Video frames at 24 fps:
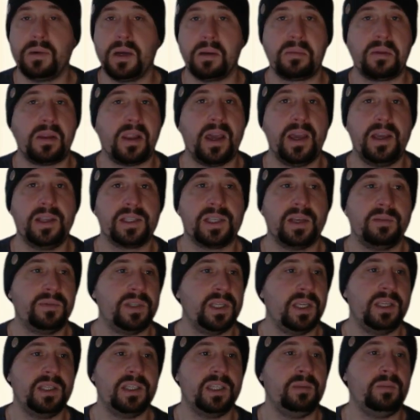My players have
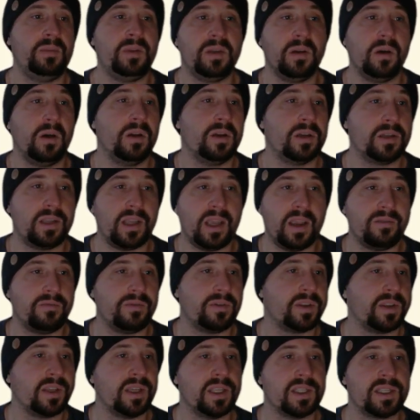D&D Beyond,
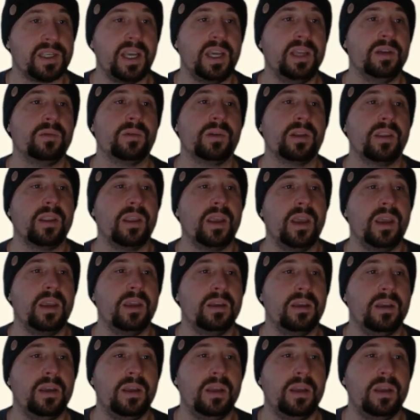everything is handled in there.